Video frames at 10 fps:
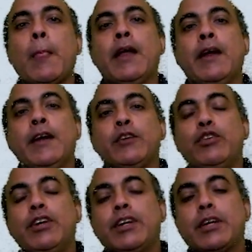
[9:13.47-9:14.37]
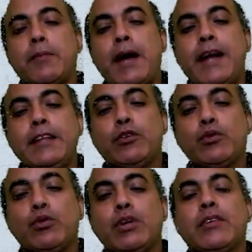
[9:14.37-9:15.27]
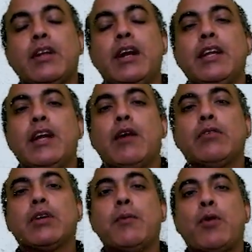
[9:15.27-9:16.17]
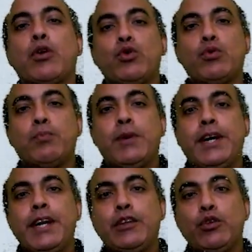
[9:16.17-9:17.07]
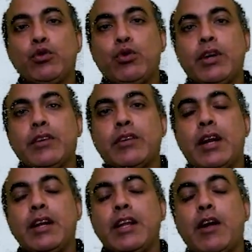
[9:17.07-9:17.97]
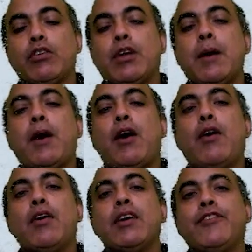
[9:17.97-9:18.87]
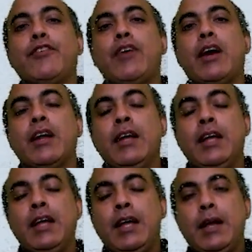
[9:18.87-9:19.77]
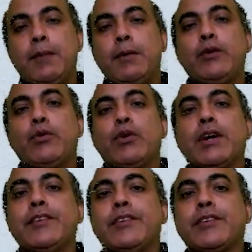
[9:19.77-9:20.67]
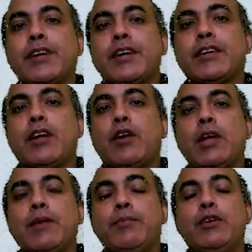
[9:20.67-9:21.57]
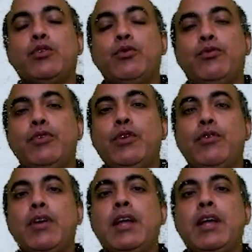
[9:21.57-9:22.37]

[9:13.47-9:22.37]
to determine the student's learning outcome or to predict the student's learning outcome, or if you are able to construct or able to view